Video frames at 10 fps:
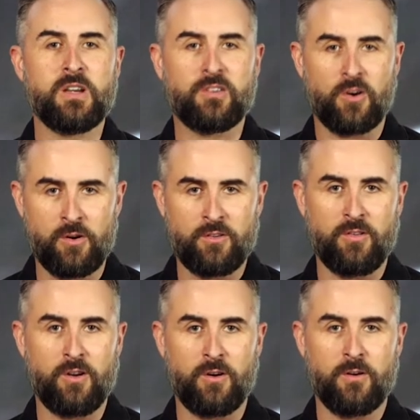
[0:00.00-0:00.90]
return to
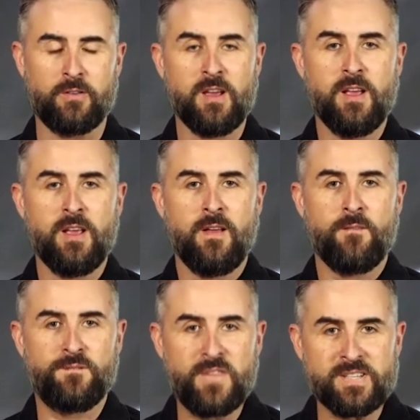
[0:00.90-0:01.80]
the earth
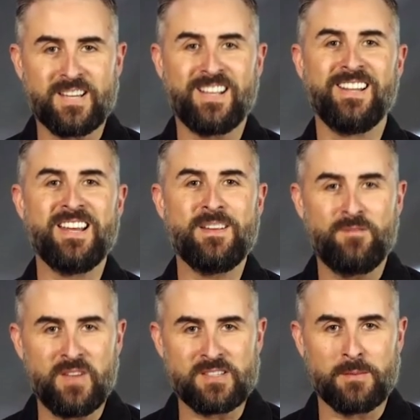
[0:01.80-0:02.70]
physically,
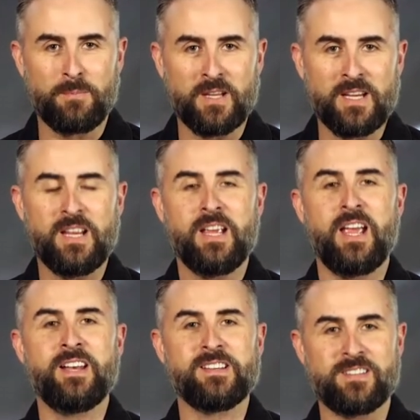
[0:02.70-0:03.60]
visibly,
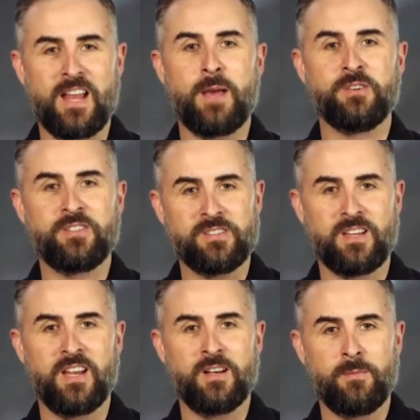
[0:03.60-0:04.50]
and establish his
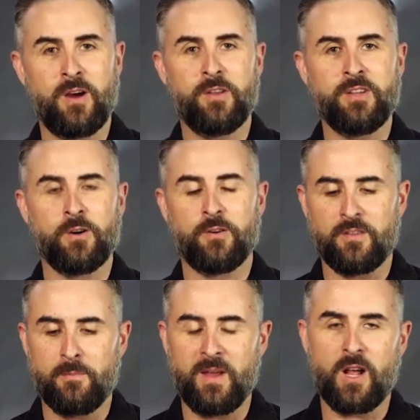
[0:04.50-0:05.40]
kingdom on the earth
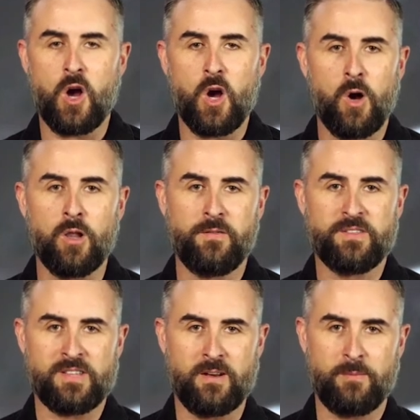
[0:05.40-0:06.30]
and make all of
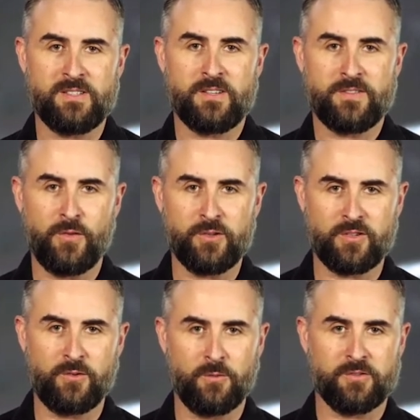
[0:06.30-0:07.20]
his enemies his
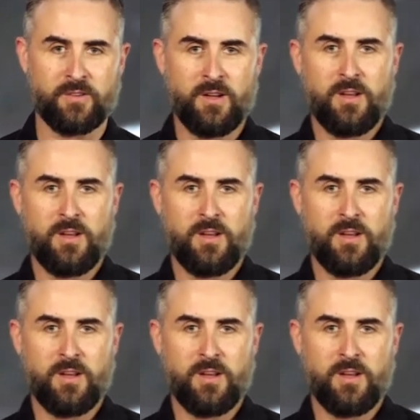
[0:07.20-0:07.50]
footstools.